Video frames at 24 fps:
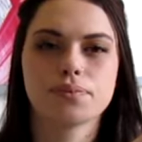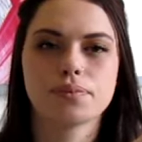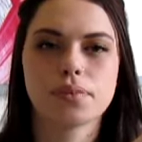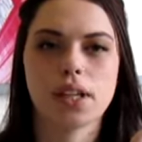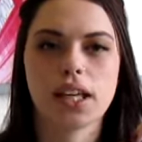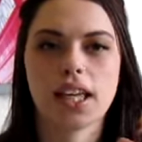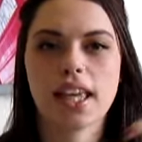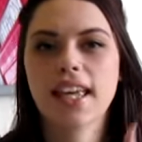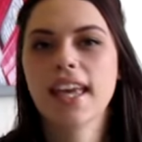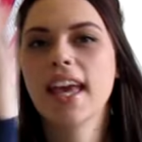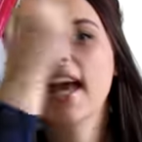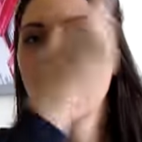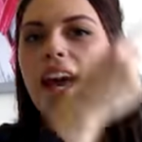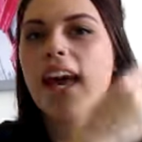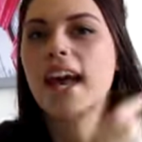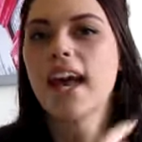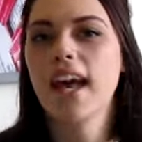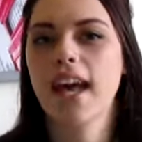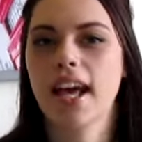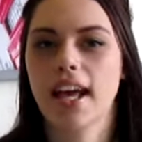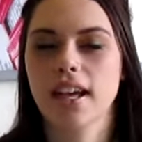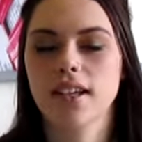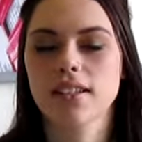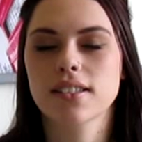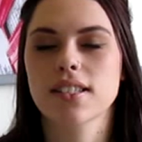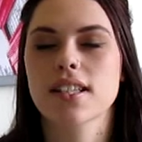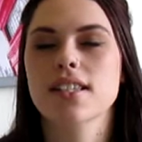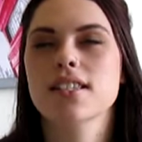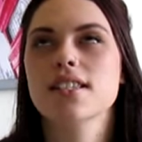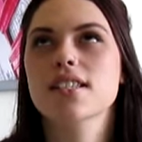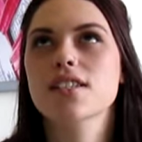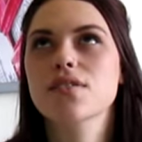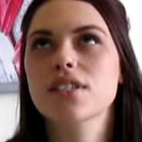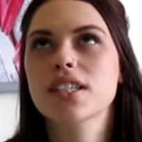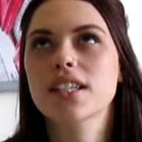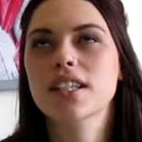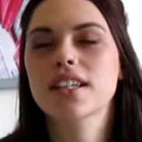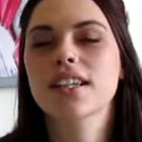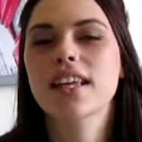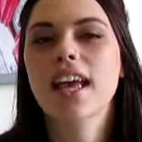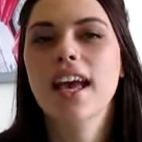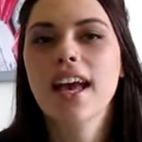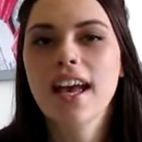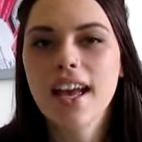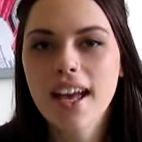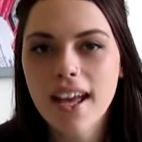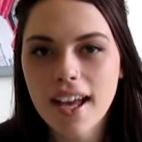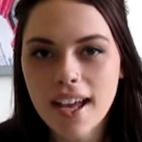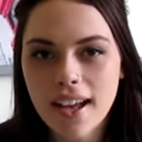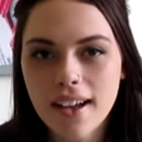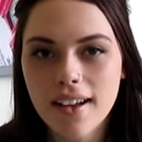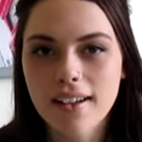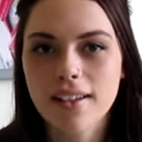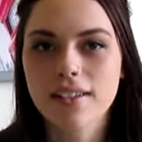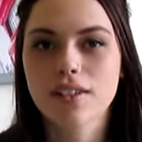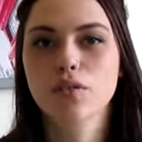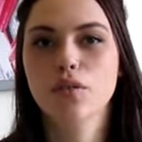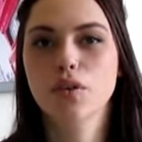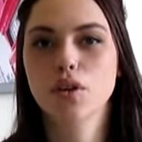Like care, sensitive skin care